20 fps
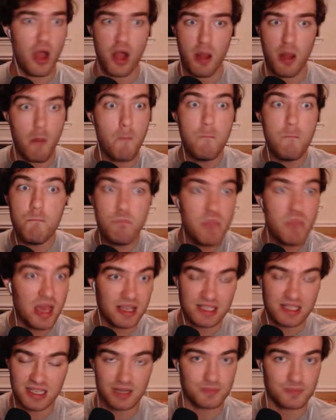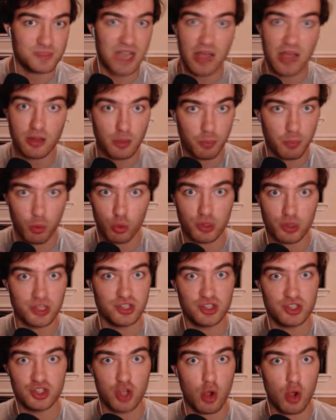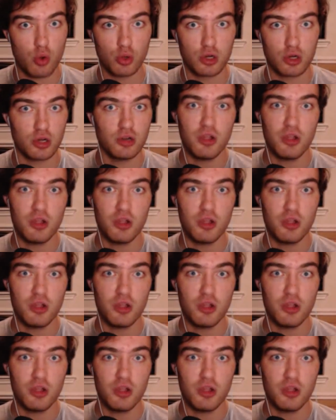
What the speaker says: a mix-up teleporting zoner,